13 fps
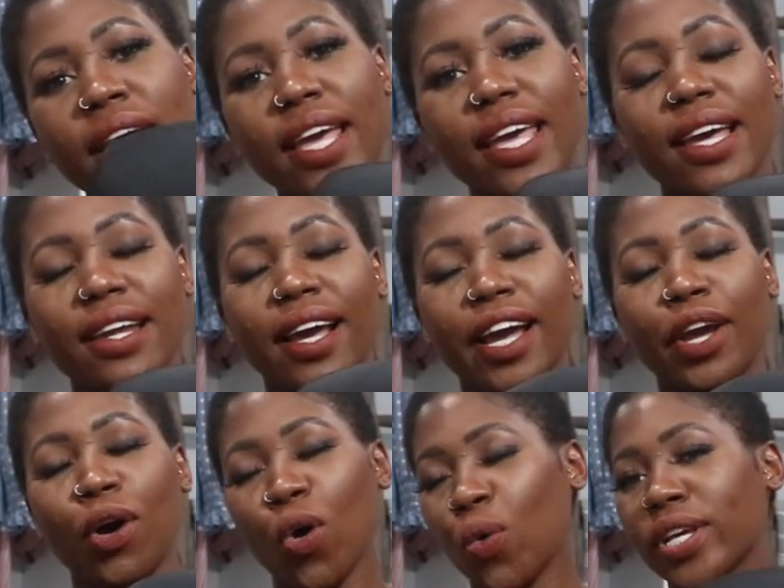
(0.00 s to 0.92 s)
and I
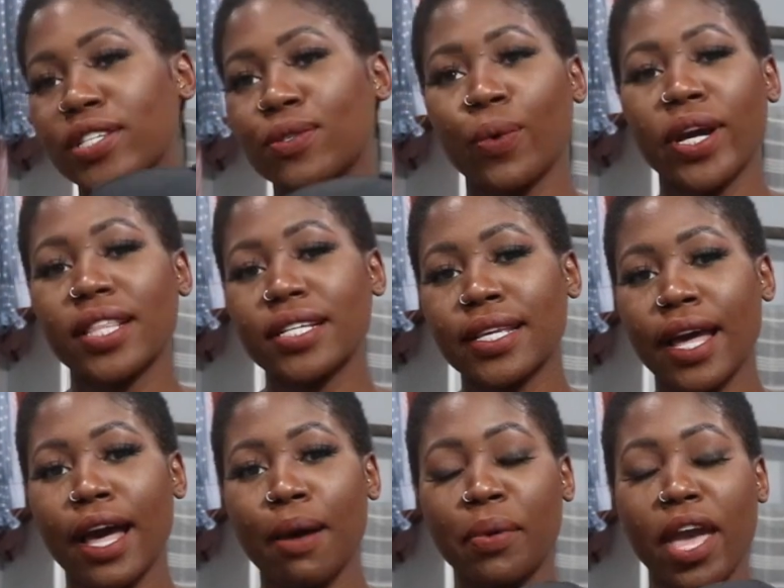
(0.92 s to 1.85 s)
always wear this
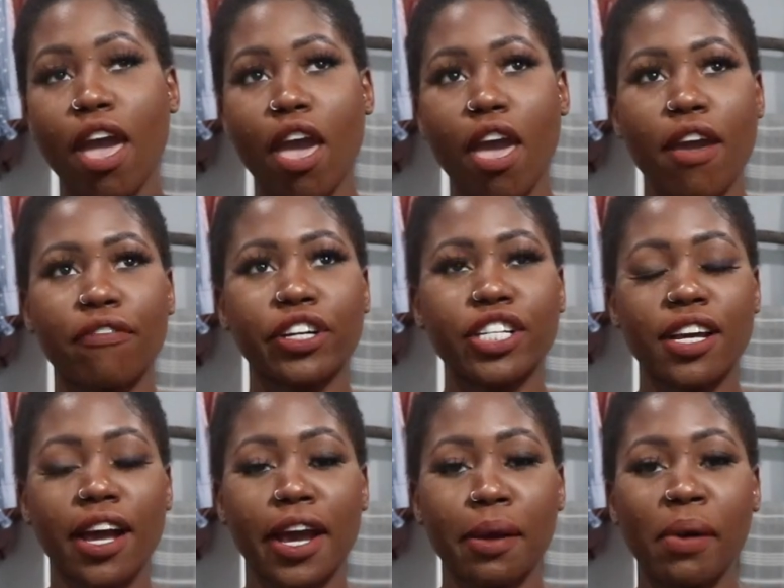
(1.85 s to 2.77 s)
cap every
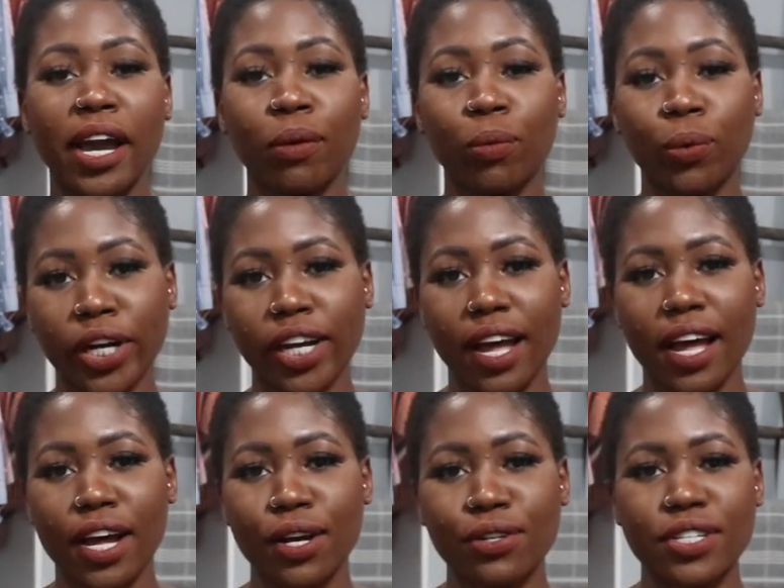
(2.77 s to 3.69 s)
time I work
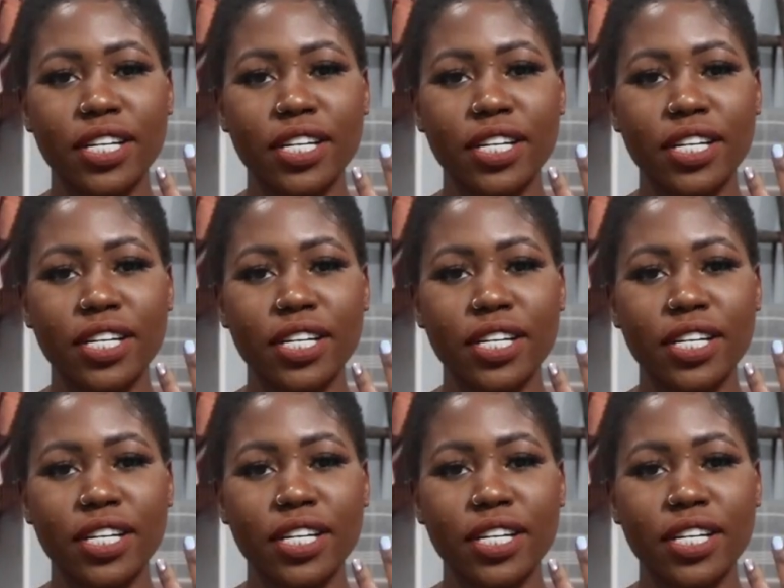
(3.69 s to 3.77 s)
out.